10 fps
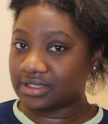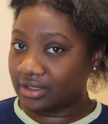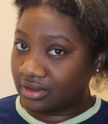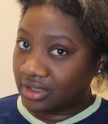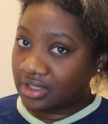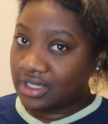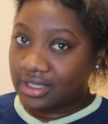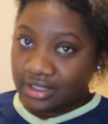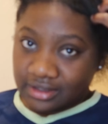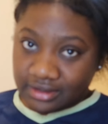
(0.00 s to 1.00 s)
So
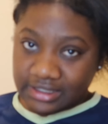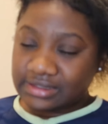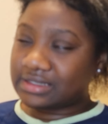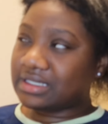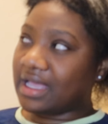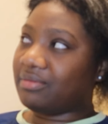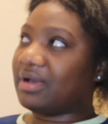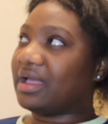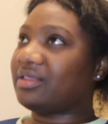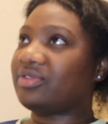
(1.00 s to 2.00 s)
this is like
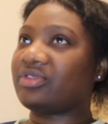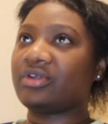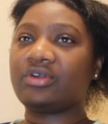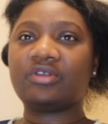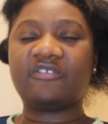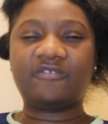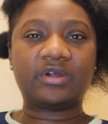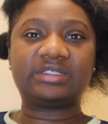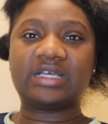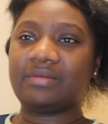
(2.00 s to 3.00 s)
my 3rd or
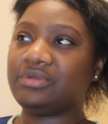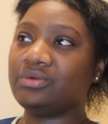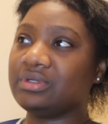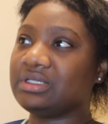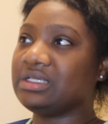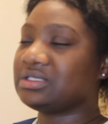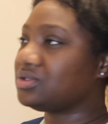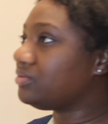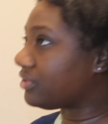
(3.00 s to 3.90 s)
4th time doing these 2